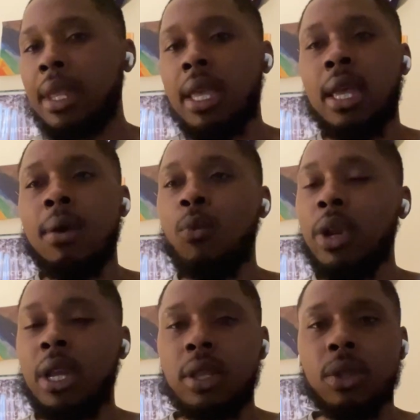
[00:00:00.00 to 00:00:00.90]
him
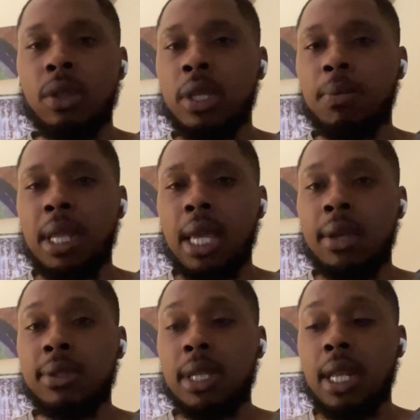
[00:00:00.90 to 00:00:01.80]
winning as many
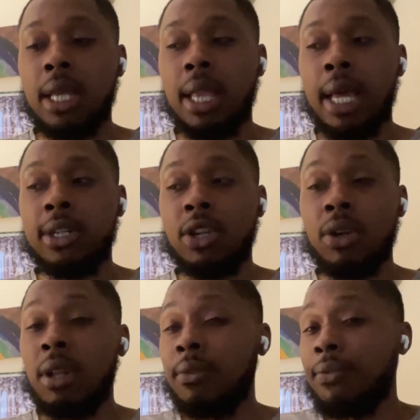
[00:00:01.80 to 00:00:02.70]
games as he did last year
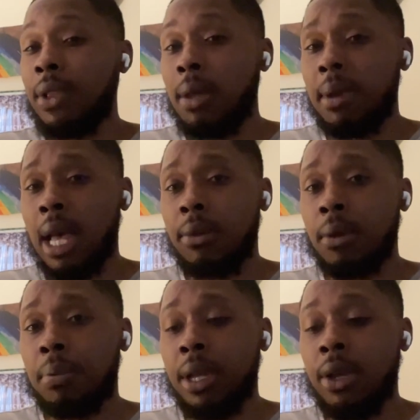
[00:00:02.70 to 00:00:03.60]
and then flaming out in the
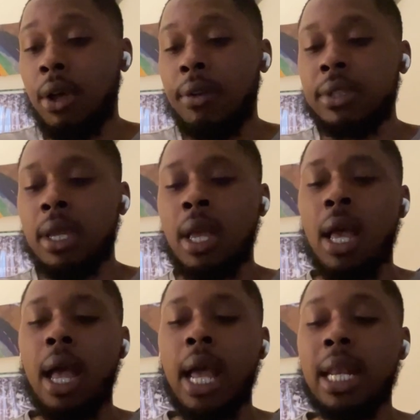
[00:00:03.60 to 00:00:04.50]
playoffs,
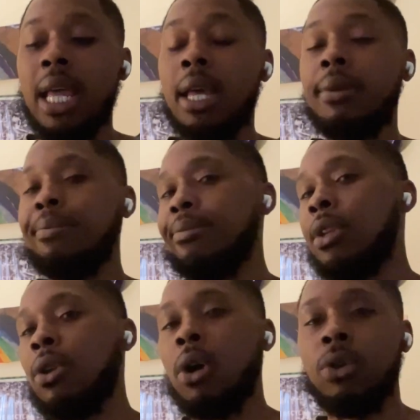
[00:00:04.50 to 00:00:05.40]
and then,
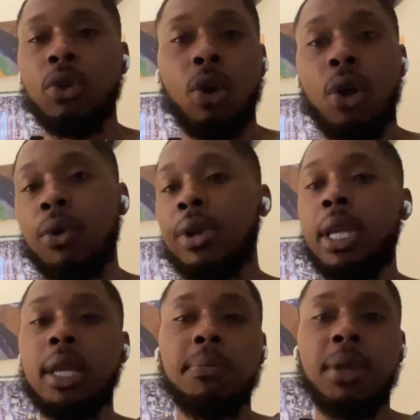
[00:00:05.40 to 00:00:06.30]
you're
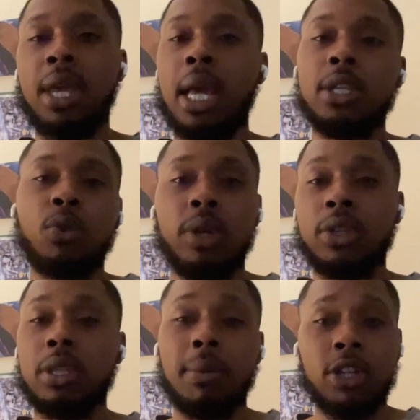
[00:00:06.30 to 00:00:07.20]
already being asked
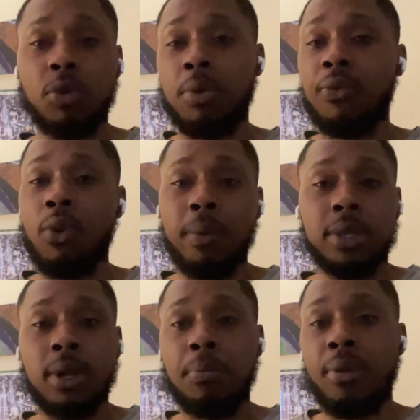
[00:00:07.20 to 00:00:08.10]
questions about your performance
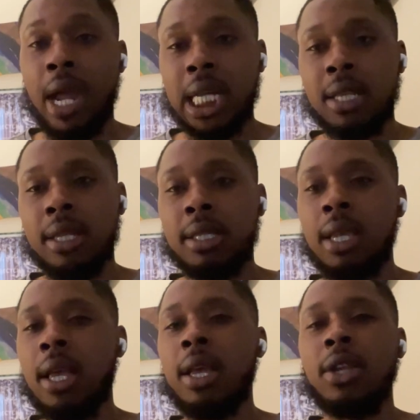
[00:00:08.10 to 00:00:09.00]
in a practice,
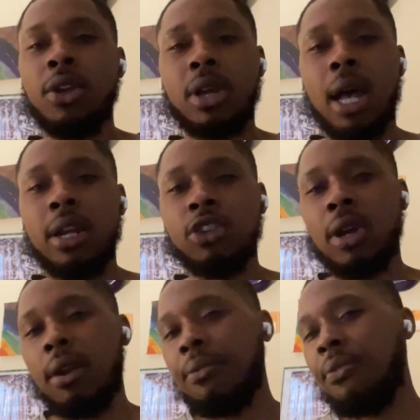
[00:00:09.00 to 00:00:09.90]
you're kind of
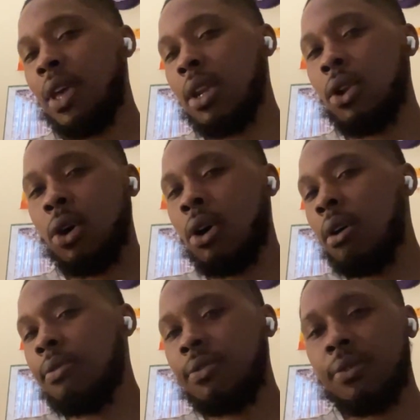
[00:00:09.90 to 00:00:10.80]
trying to fend off